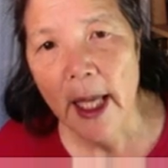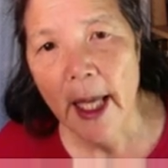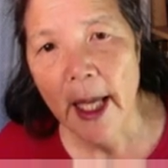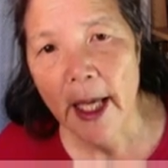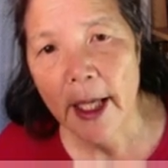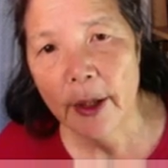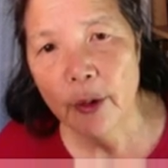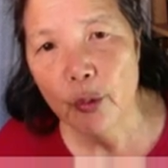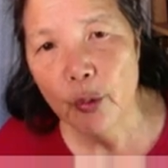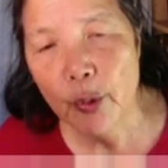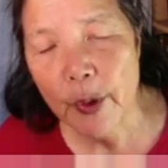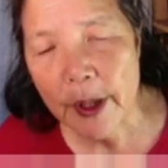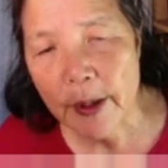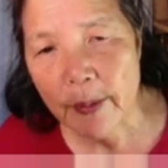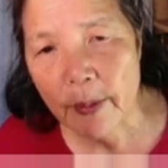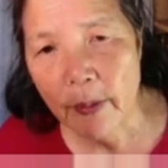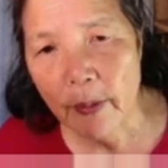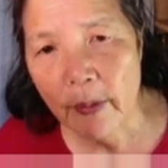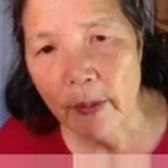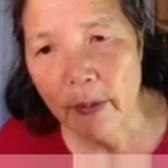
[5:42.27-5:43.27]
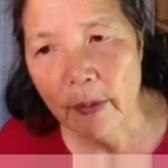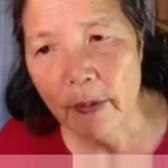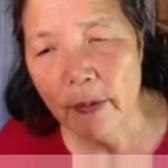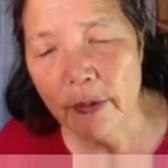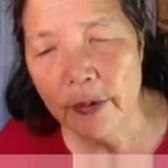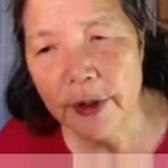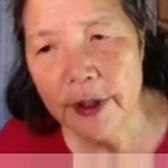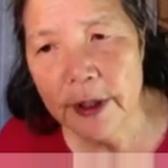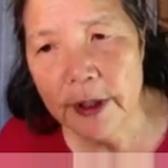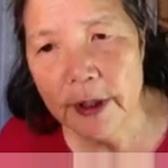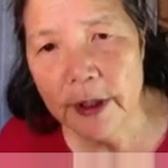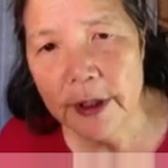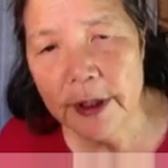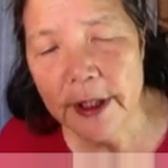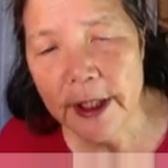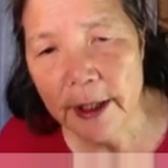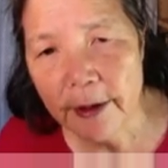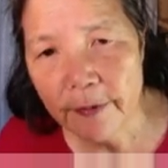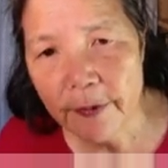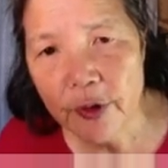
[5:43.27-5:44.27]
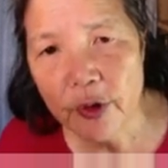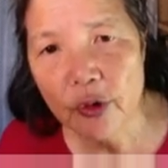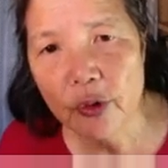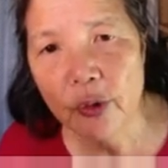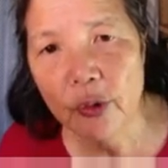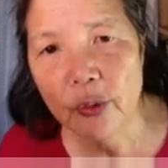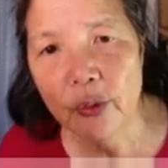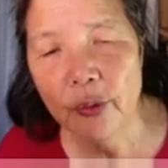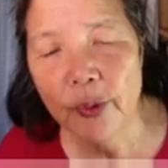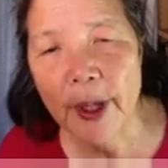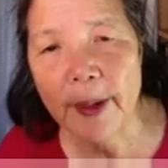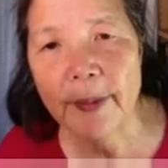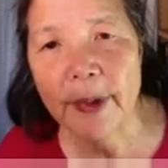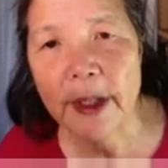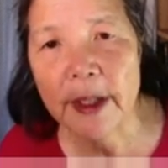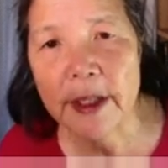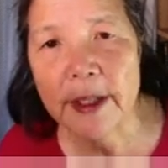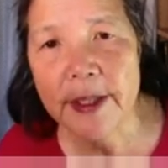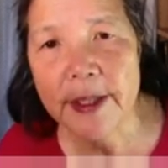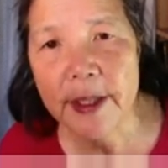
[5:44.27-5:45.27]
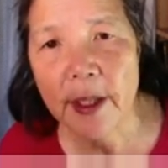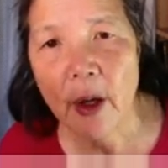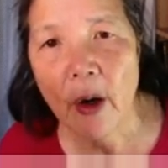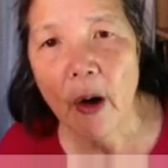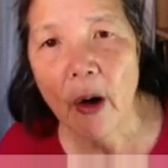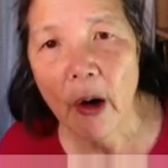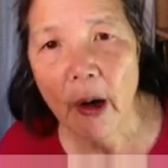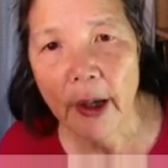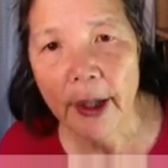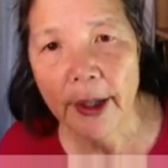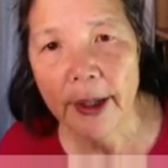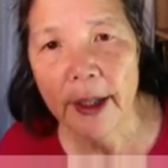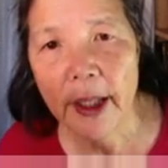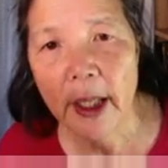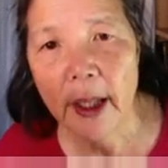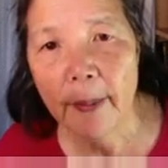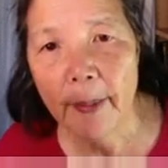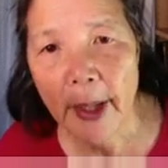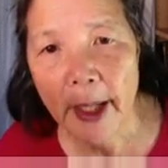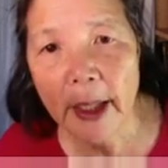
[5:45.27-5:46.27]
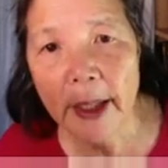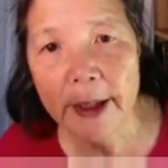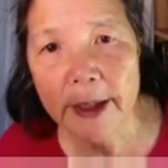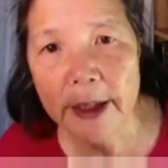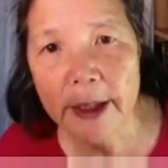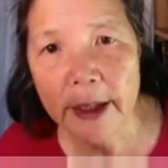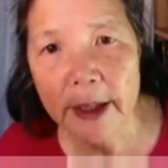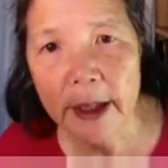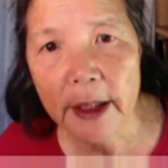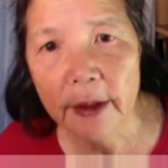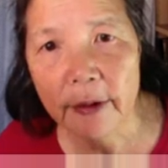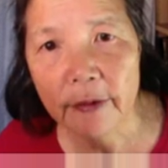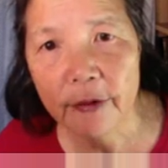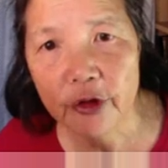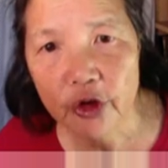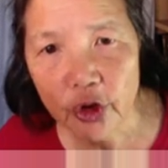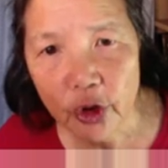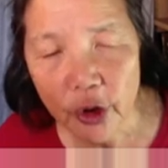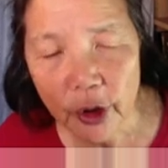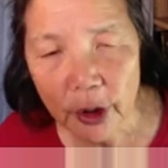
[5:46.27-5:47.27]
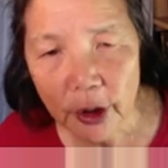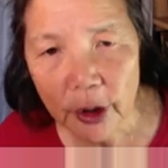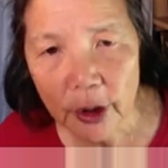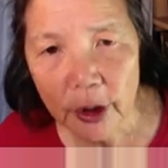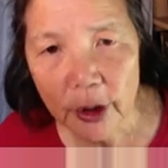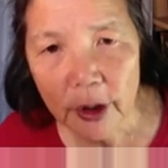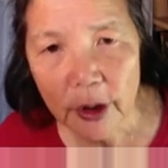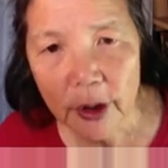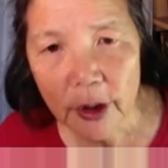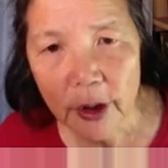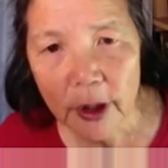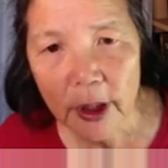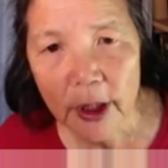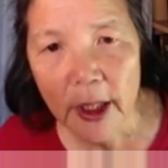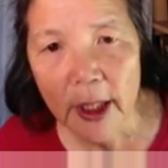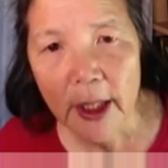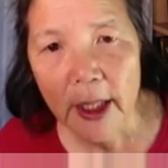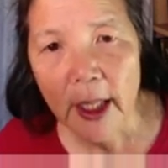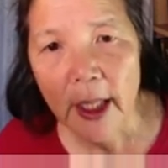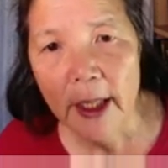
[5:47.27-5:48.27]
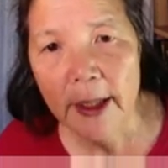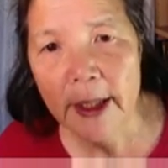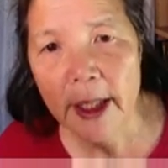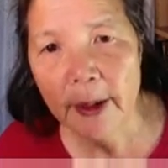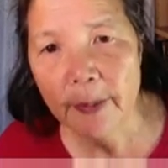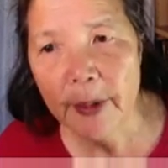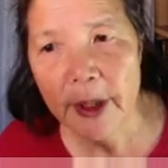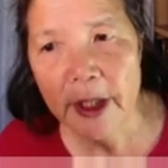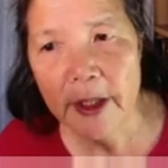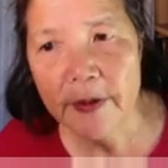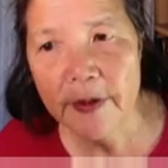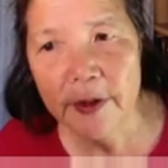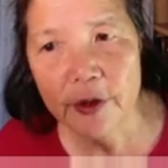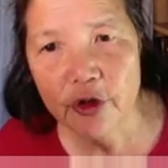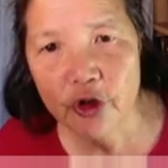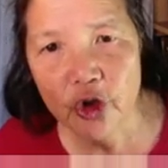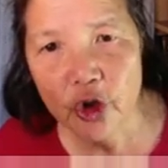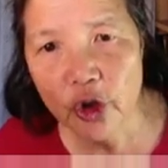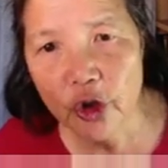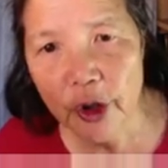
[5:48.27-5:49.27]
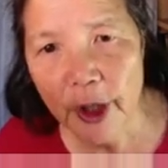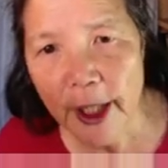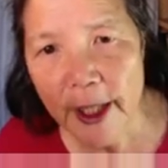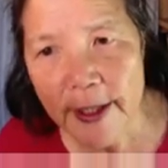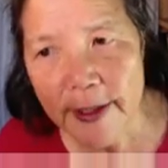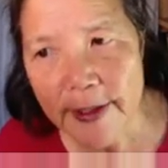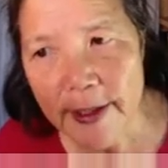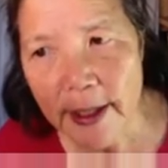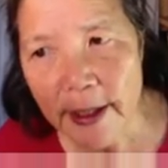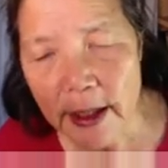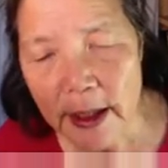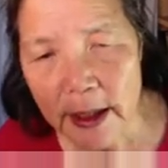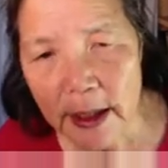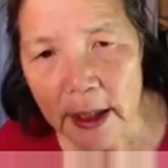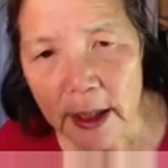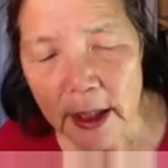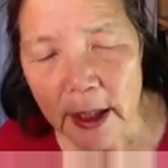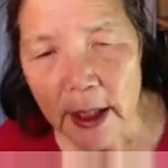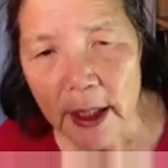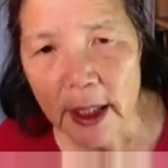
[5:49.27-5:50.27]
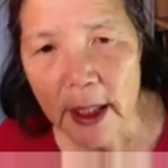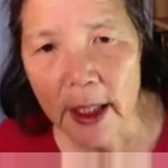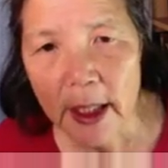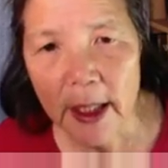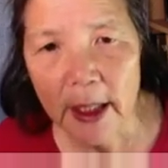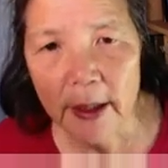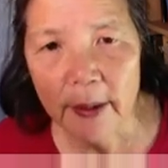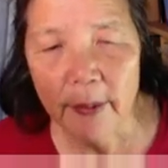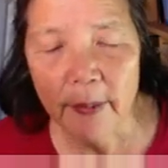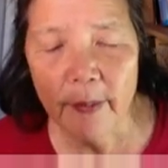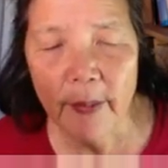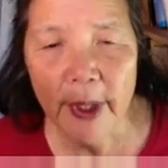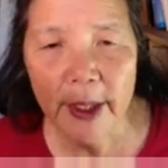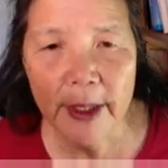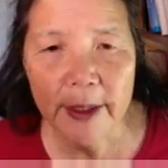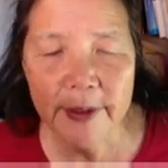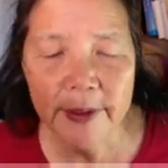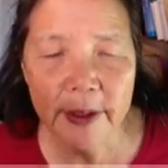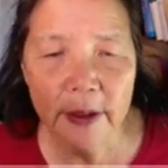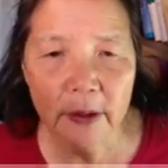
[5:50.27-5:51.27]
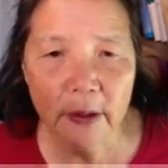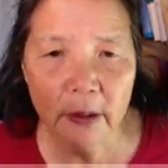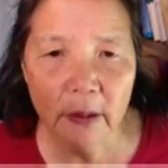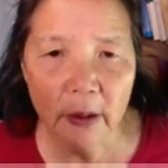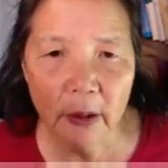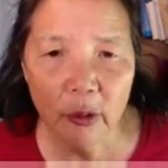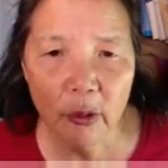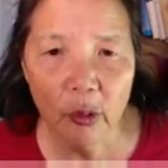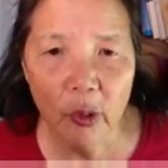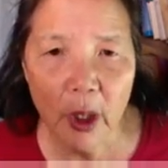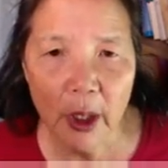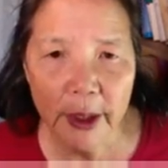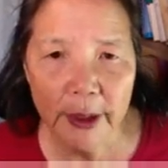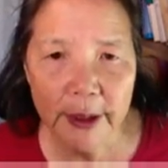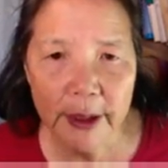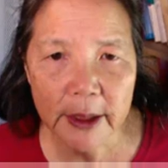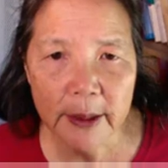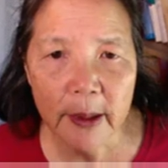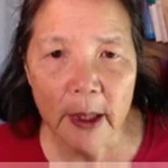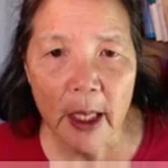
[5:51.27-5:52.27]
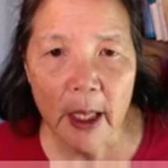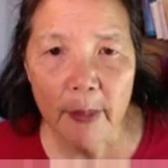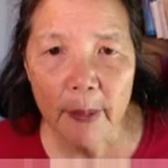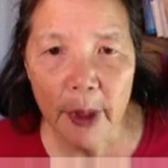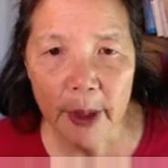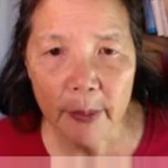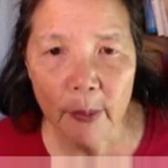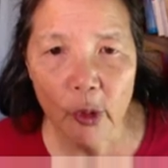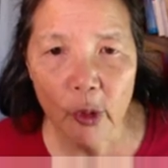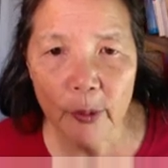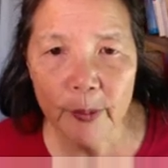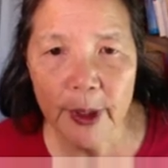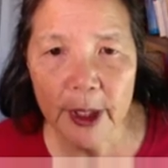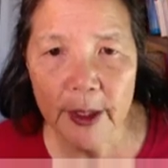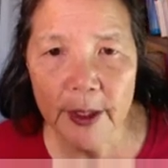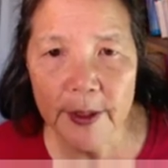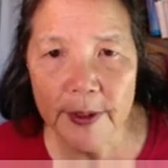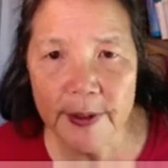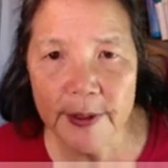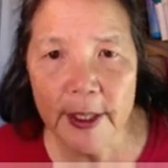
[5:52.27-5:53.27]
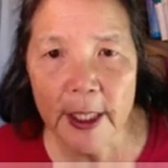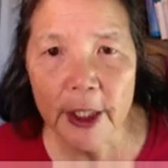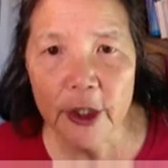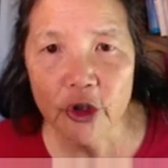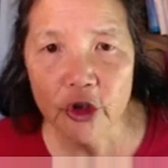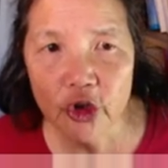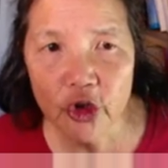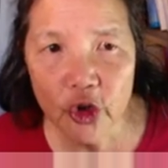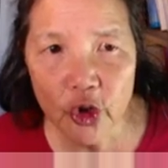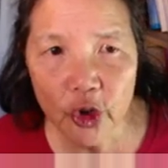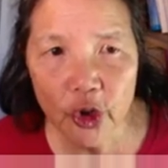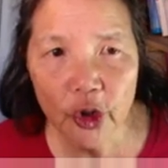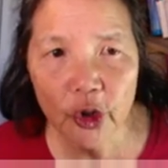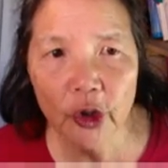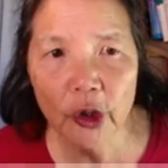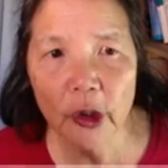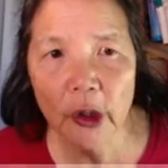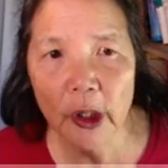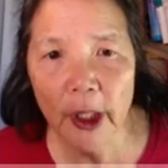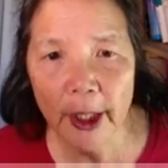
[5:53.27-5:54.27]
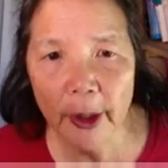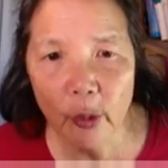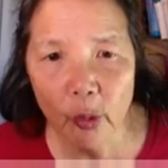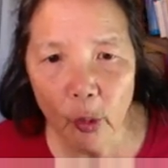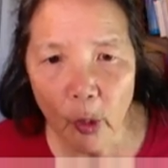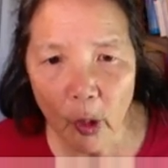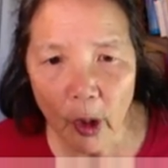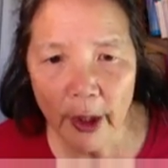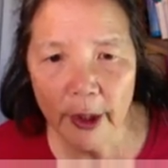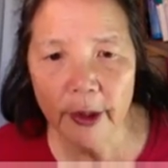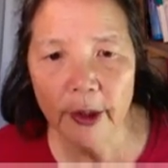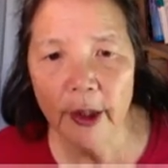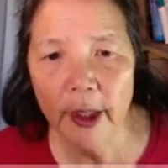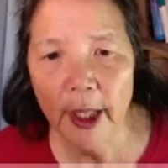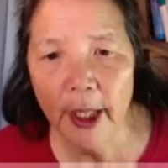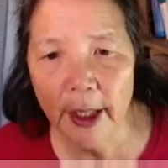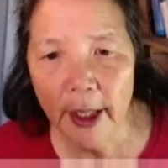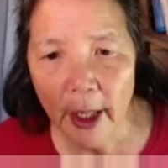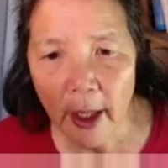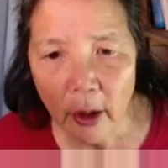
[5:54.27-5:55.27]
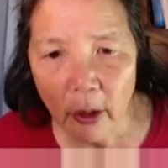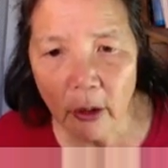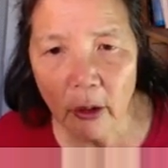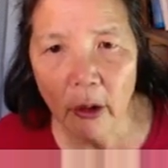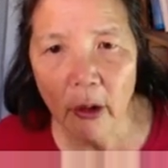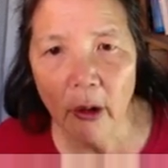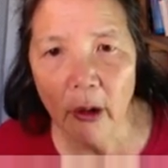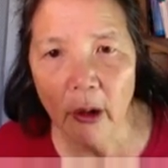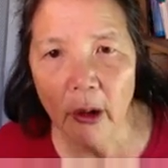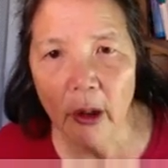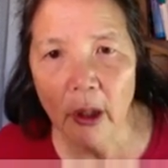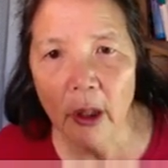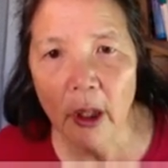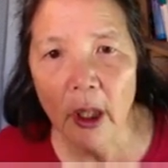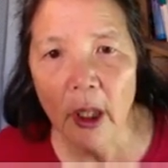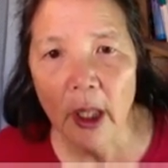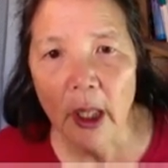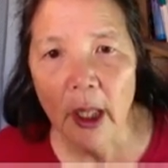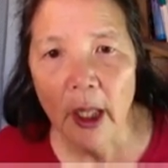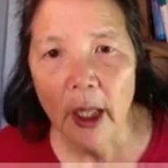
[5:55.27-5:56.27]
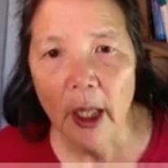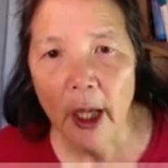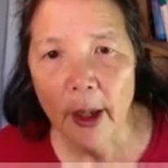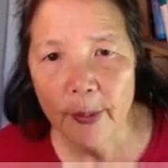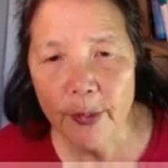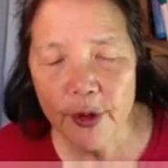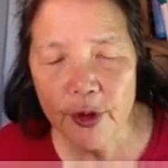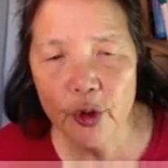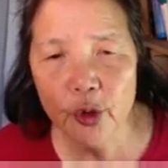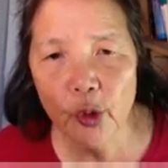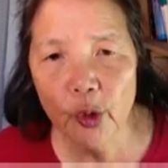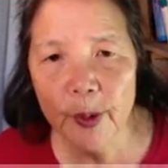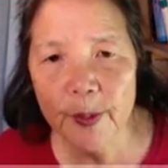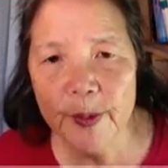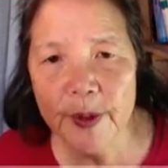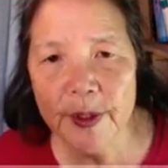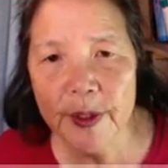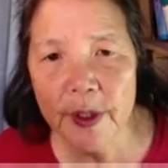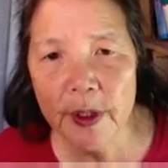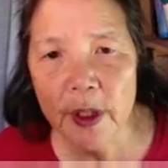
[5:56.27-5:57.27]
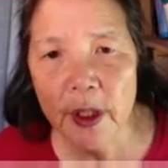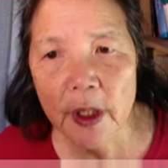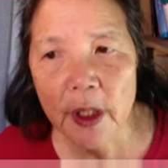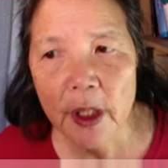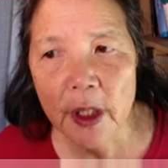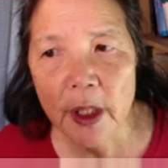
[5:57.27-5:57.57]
And we give you remedies on a pellet of sugar. Not because the sugar has any medicinal quality, but more because sugar, like water and alcohol, absorbs